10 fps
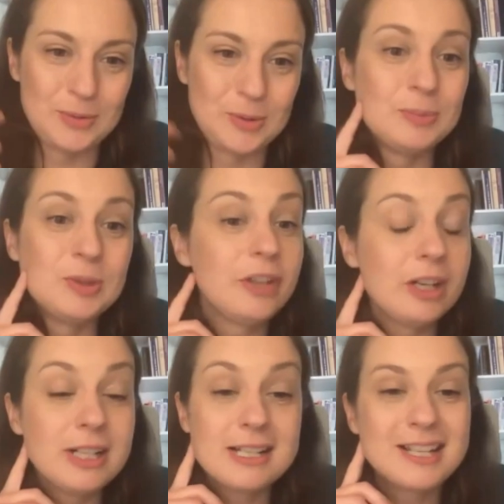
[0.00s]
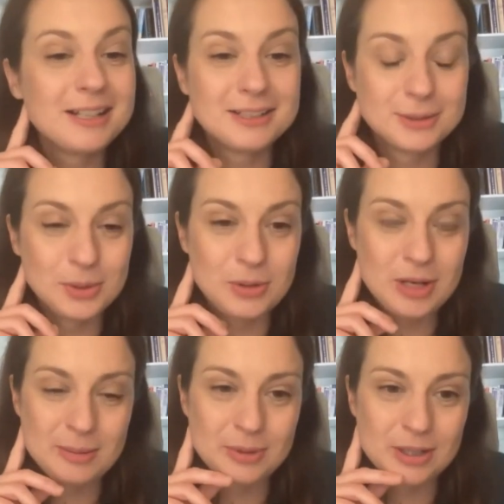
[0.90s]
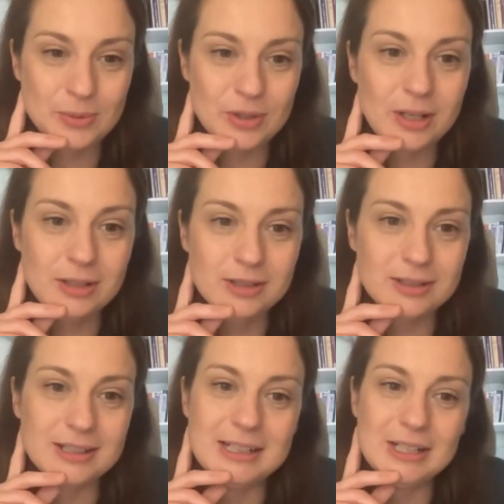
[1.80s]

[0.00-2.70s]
and we would be very excited to collaborate with other